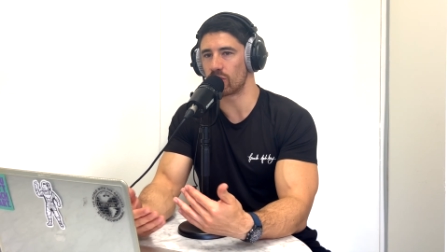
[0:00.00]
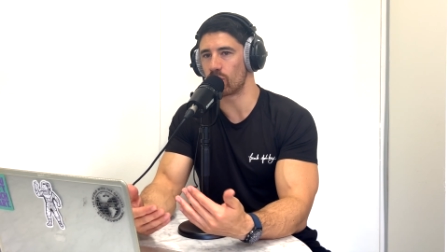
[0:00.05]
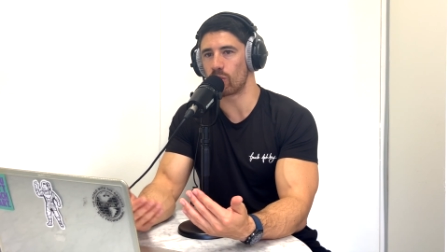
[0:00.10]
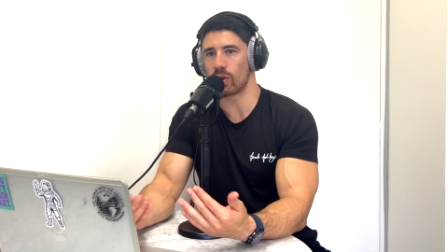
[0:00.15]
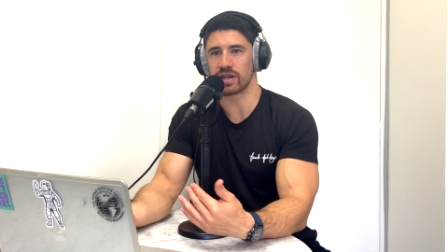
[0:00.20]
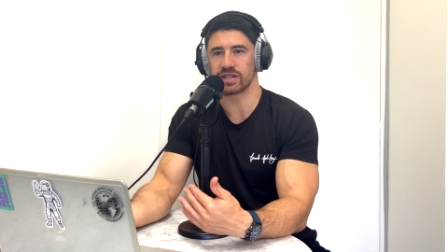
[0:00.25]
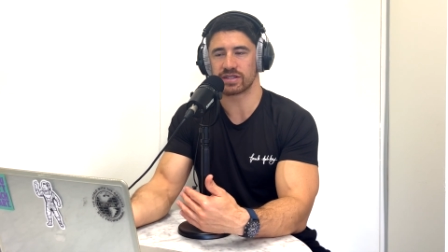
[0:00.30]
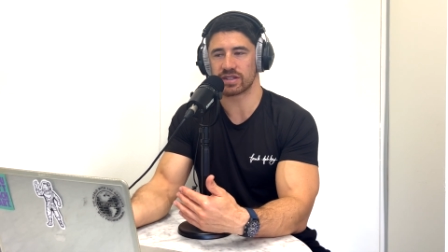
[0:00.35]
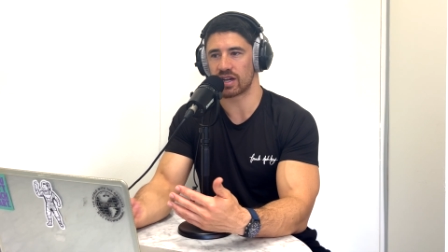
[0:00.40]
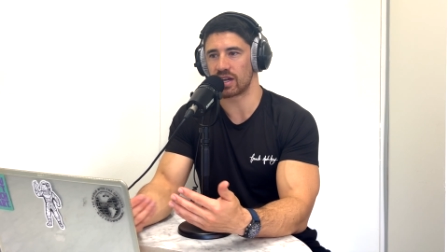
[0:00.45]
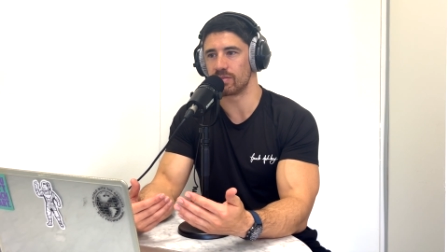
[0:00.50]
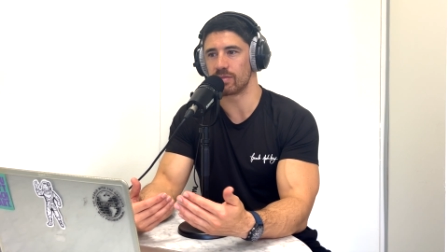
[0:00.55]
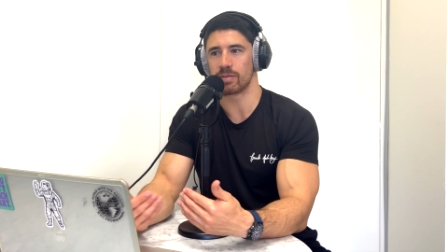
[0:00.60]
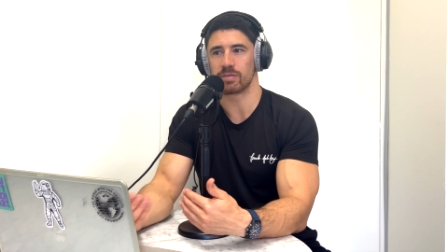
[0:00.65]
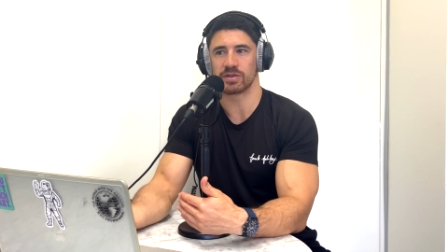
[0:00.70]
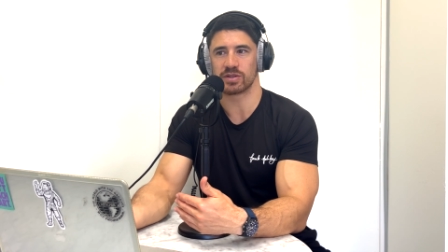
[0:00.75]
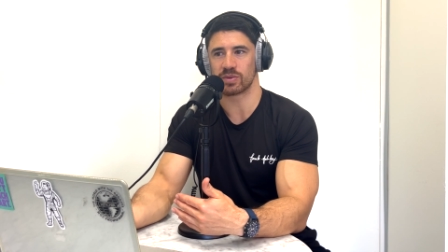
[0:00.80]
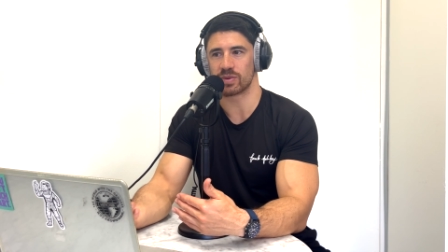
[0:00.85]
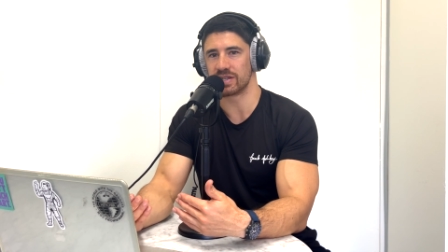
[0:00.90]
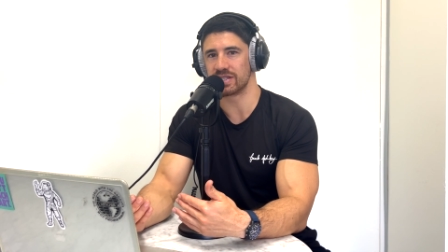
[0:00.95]
to waste time in
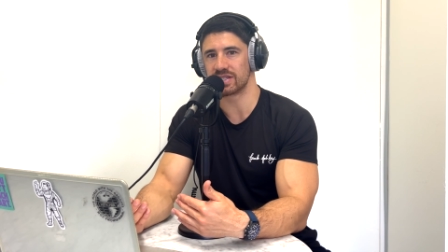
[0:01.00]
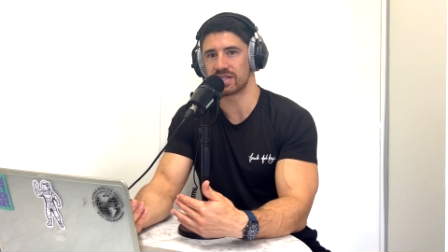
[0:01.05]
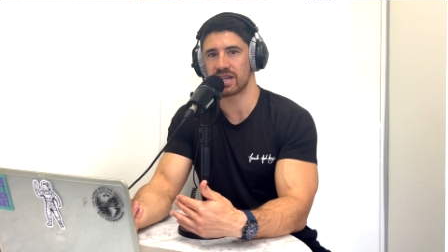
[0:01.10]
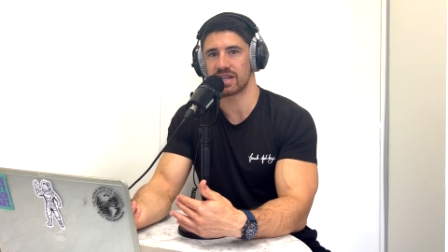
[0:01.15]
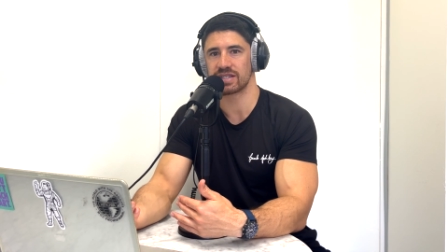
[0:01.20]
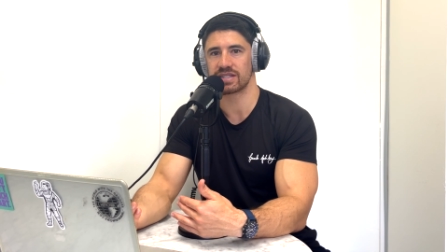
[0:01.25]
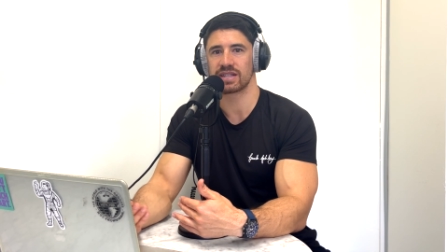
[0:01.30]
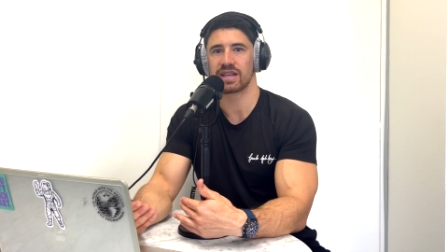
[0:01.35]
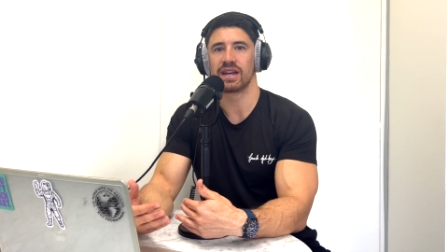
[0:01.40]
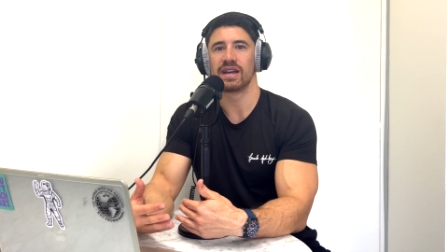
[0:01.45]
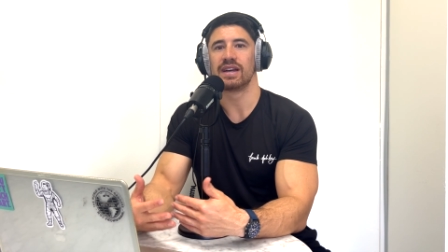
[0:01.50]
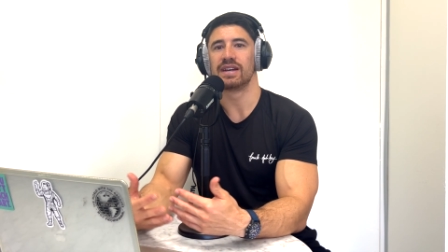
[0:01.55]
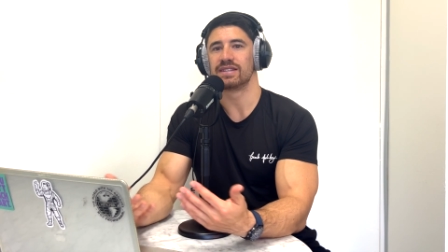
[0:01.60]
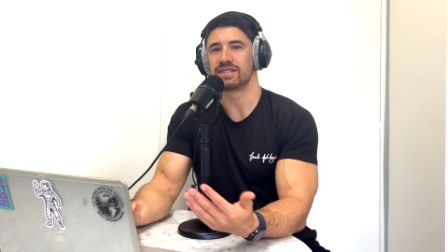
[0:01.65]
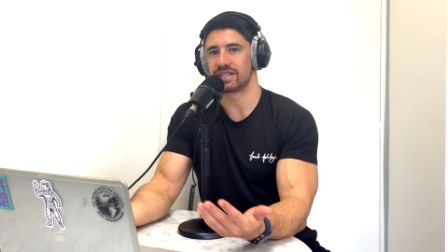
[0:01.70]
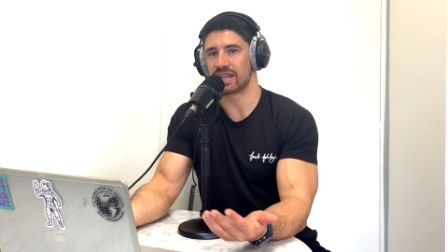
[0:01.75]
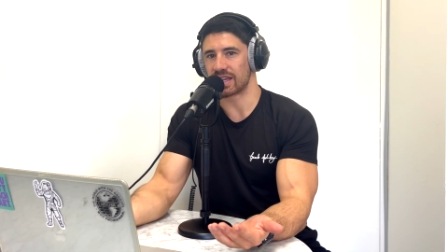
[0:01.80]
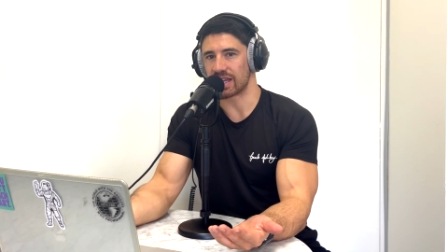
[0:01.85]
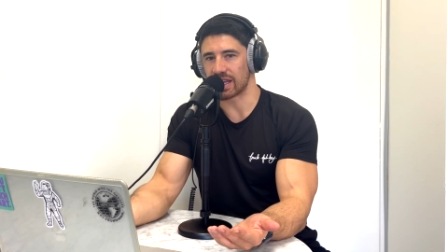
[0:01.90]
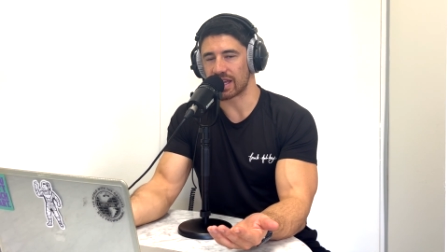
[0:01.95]
between sets,
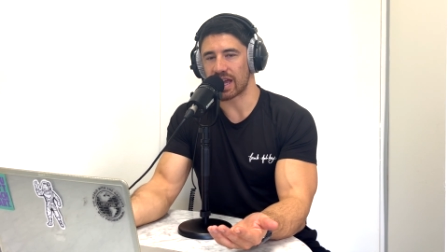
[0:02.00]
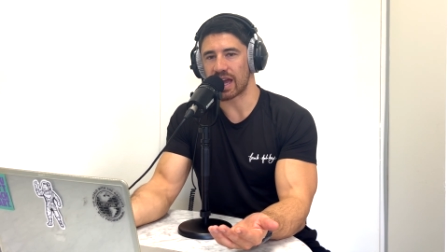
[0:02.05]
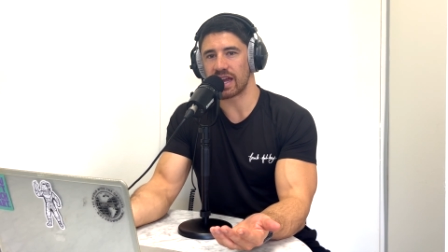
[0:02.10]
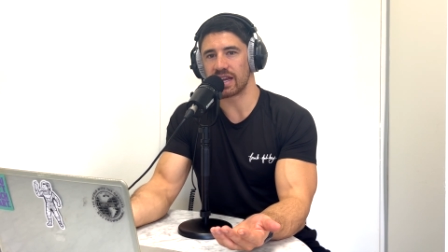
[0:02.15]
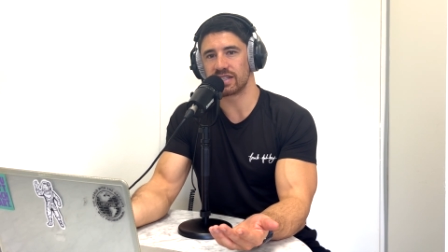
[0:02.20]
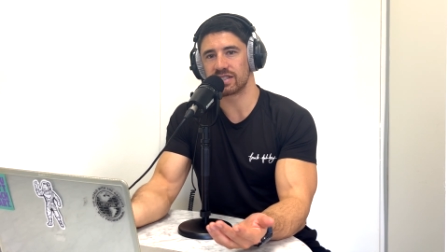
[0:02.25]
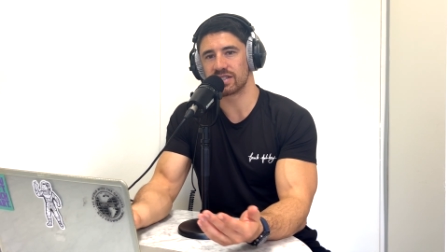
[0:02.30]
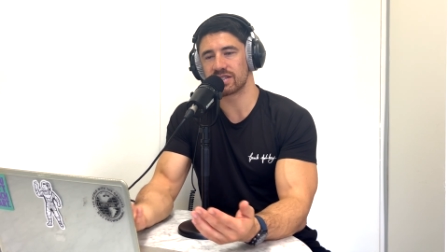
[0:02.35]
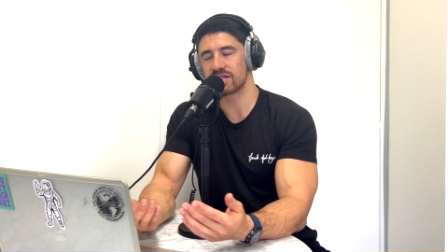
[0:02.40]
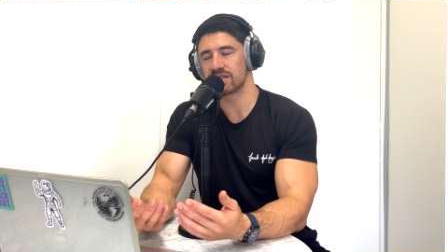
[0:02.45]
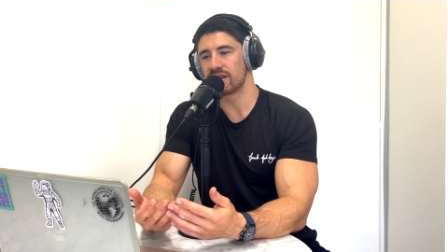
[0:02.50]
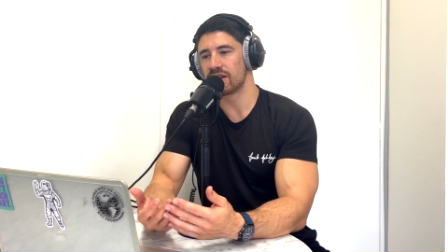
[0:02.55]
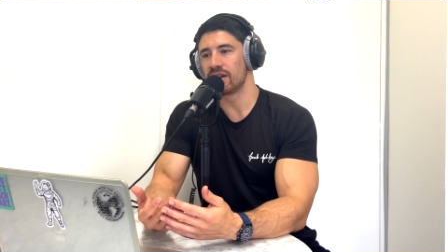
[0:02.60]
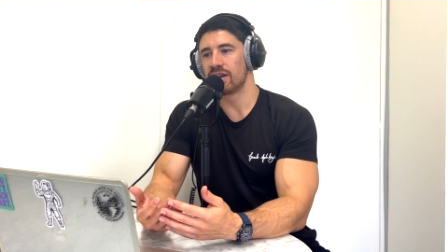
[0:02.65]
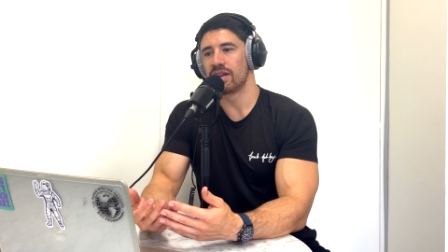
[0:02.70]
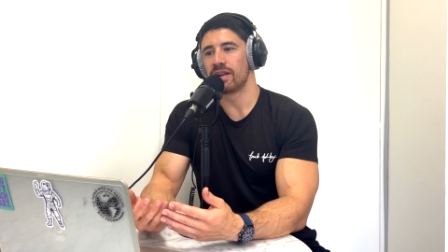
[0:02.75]
taking ages.